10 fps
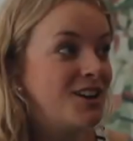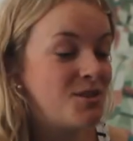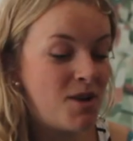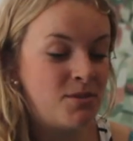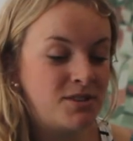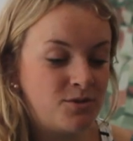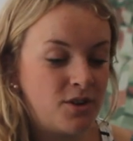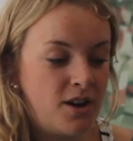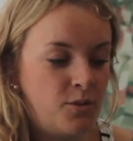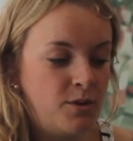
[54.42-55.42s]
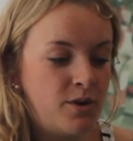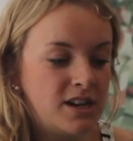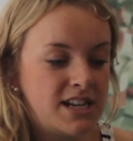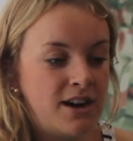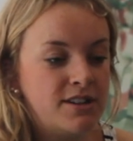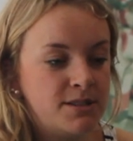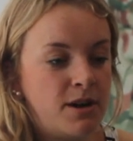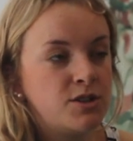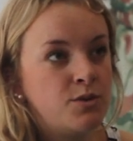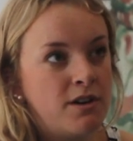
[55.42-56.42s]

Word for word: At the moment, we've worked out it's about